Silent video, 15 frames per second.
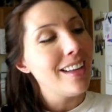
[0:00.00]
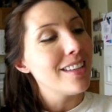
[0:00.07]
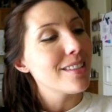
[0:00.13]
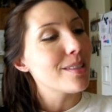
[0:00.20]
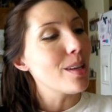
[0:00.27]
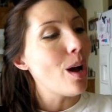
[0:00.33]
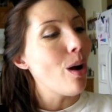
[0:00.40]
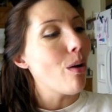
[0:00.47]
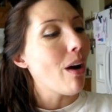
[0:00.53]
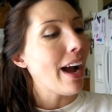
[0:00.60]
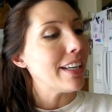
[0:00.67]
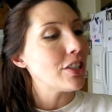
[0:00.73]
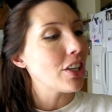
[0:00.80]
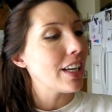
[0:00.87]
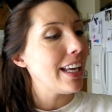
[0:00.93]
So I
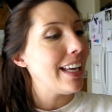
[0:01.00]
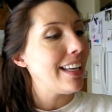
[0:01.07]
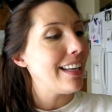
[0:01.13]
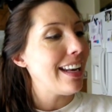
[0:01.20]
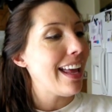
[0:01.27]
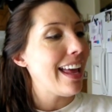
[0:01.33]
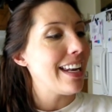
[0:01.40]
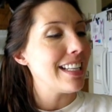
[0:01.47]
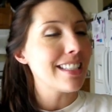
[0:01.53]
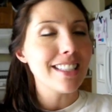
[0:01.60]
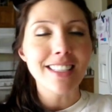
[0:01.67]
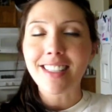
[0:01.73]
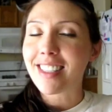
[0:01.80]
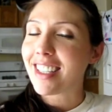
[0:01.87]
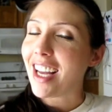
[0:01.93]
took it, and it's
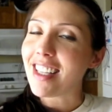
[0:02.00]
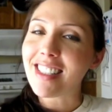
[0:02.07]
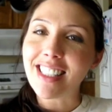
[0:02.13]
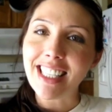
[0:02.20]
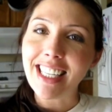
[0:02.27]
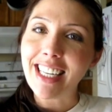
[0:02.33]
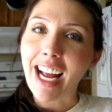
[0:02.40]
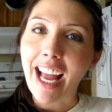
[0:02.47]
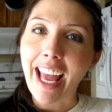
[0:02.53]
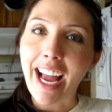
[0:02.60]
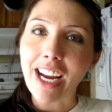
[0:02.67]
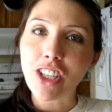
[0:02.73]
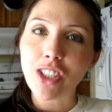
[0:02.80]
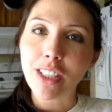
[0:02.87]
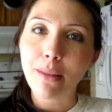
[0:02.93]
disgusting. I
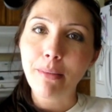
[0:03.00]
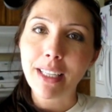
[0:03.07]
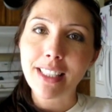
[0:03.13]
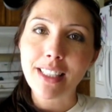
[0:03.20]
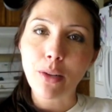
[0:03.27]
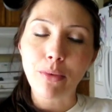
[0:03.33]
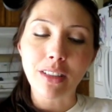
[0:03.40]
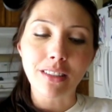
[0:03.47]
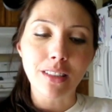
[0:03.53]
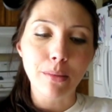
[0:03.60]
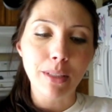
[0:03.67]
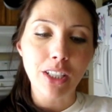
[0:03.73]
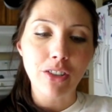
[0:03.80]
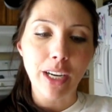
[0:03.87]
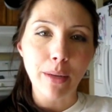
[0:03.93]
actually mixed it with a little
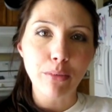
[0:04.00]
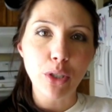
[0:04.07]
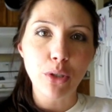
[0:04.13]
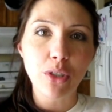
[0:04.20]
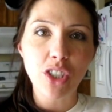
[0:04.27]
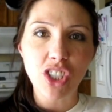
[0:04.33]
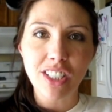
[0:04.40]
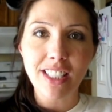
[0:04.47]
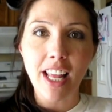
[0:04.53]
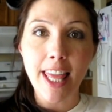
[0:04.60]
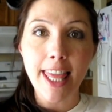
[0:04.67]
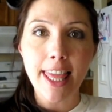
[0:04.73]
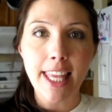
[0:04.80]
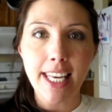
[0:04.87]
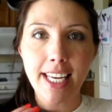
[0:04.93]
bit of grape juice just to
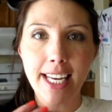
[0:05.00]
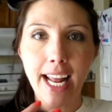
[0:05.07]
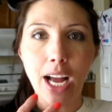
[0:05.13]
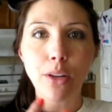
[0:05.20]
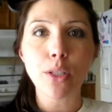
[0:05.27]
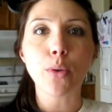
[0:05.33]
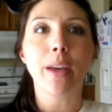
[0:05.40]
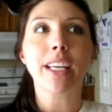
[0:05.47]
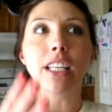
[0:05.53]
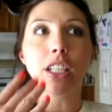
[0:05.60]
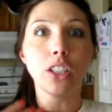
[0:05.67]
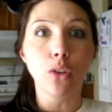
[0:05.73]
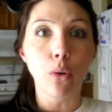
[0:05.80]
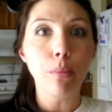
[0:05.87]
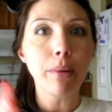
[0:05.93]
thin it out so I
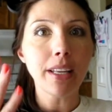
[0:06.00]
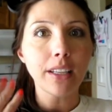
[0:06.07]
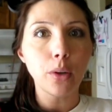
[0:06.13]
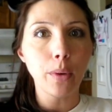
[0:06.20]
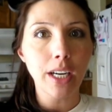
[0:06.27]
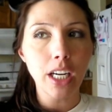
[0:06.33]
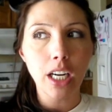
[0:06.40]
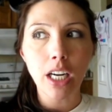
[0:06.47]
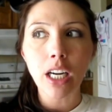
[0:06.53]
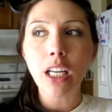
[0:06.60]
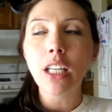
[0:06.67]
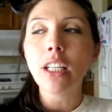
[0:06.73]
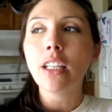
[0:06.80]
could gulp it quicker.